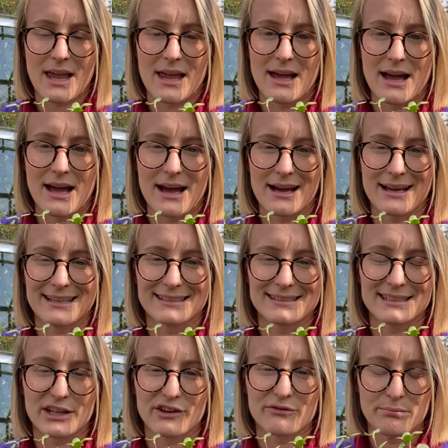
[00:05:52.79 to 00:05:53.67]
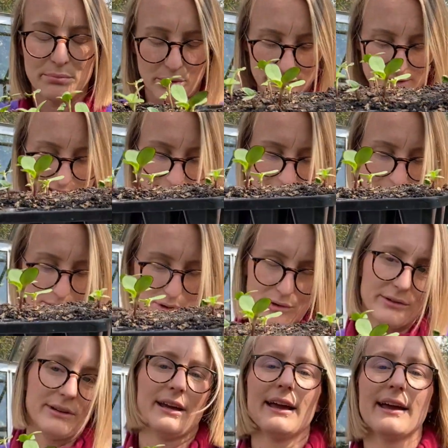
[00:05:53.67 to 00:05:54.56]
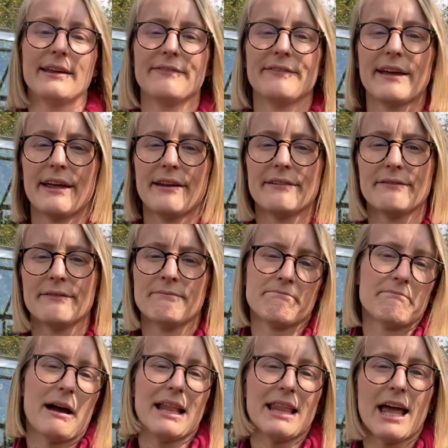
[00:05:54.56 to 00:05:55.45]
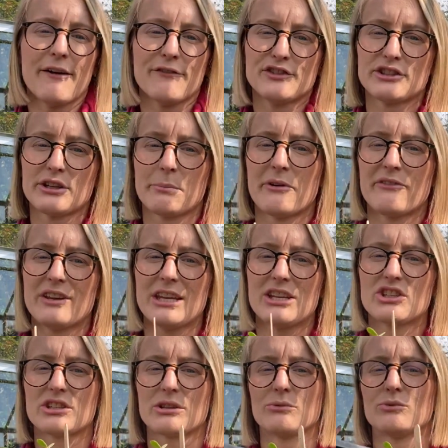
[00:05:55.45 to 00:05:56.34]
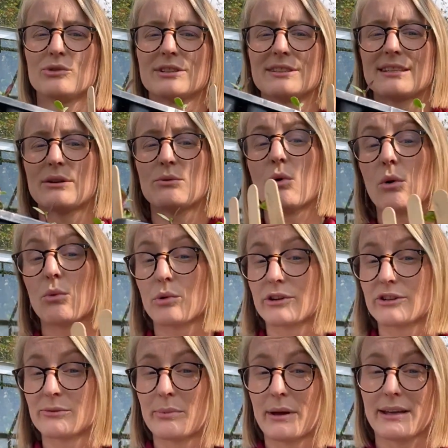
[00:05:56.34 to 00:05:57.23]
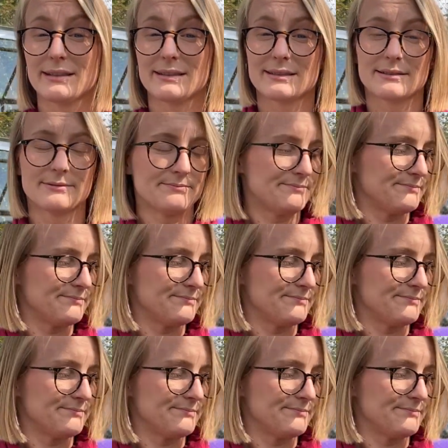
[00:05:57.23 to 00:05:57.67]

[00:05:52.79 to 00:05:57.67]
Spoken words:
instead of potting them on, and then I'll have some of each and we'll see what works best.